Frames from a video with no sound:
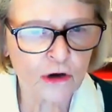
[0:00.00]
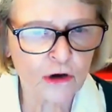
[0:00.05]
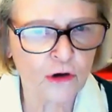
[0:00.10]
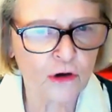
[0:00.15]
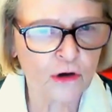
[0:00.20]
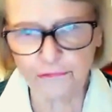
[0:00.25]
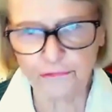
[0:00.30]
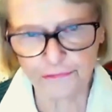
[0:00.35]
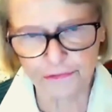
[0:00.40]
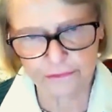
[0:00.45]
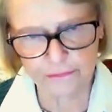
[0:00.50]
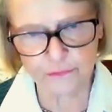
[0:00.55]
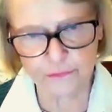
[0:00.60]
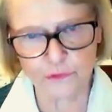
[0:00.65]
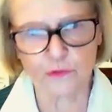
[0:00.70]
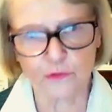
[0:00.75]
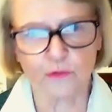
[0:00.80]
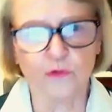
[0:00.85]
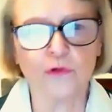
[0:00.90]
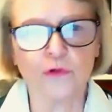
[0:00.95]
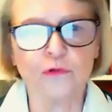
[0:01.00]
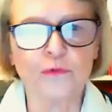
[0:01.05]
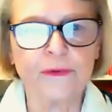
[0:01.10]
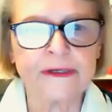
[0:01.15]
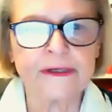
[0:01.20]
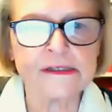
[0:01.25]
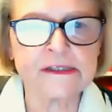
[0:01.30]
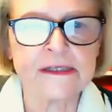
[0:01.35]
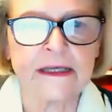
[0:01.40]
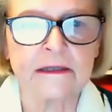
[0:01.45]
Kofi would
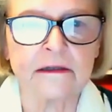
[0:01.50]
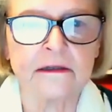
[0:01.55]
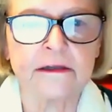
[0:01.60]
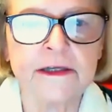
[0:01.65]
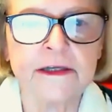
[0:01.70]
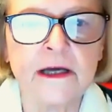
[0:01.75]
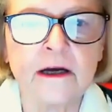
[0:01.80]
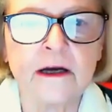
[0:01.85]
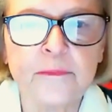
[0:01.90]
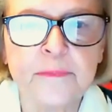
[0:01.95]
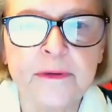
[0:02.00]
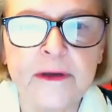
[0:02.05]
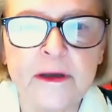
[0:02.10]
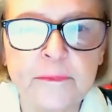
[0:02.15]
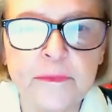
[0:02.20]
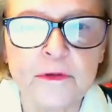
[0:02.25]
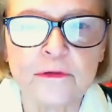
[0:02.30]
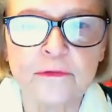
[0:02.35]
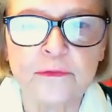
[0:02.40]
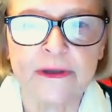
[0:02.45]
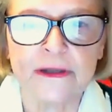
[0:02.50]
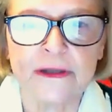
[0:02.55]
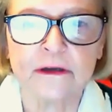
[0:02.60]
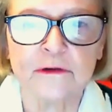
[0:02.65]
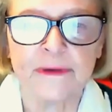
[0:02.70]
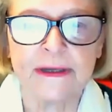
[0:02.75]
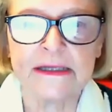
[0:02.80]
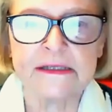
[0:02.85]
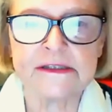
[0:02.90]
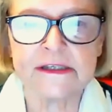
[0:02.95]
always tell the young people with
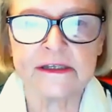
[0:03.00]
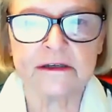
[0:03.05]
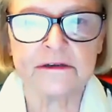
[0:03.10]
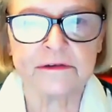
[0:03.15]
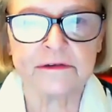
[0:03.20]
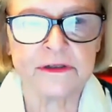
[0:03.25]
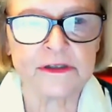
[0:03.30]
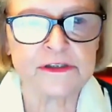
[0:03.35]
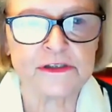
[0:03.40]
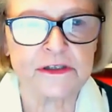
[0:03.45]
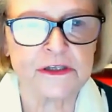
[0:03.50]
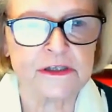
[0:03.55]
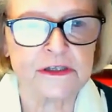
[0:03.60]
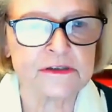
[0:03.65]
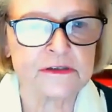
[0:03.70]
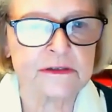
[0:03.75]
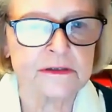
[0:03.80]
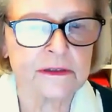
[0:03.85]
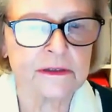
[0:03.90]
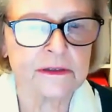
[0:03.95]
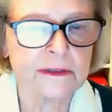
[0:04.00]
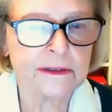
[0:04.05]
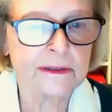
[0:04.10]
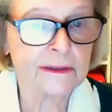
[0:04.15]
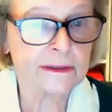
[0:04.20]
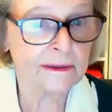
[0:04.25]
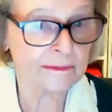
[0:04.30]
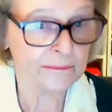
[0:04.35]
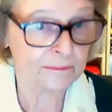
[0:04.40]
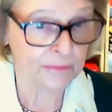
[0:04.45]
great seriousness,
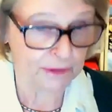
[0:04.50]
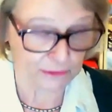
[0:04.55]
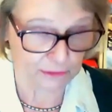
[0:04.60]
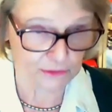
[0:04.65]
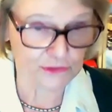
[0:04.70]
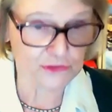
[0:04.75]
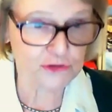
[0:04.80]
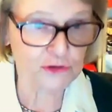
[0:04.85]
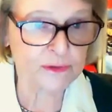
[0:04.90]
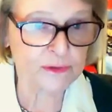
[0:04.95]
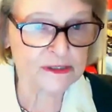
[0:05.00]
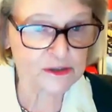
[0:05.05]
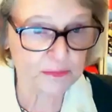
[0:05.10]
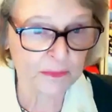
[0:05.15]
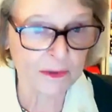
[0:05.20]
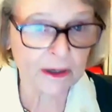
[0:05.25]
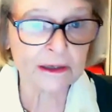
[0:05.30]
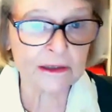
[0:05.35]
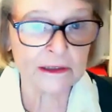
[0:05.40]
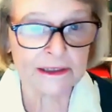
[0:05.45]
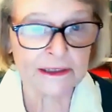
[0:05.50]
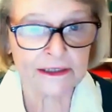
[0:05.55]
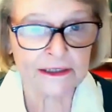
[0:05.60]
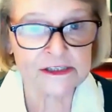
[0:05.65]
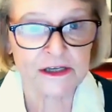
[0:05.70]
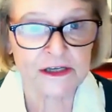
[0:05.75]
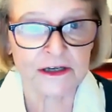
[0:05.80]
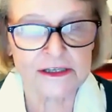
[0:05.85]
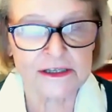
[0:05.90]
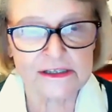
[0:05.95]
but also a smile in
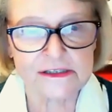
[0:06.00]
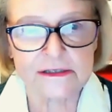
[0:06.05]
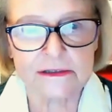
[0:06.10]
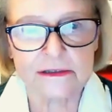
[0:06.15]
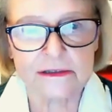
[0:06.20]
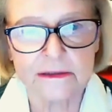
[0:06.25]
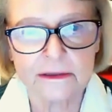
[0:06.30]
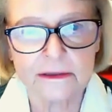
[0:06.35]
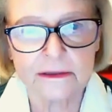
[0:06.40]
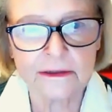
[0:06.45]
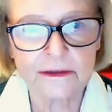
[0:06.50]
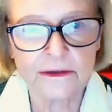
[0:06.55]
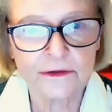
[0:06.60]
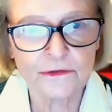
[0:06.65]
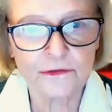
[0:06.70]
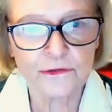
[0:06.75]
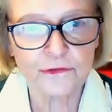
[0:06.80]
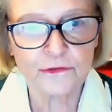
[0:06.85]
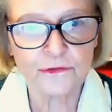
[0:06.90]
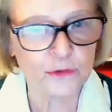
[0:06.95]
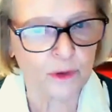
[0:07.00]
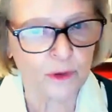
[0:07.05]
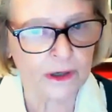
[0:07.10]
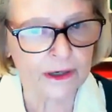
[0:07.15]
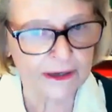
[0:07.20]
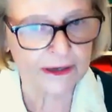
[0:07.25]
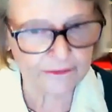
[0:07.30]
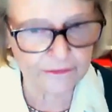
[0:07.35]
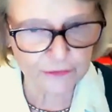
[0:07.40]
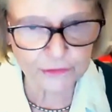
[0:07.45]
his eyes, you are
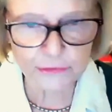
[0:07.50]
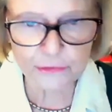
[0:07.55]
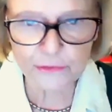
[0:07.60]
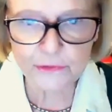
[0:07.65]
never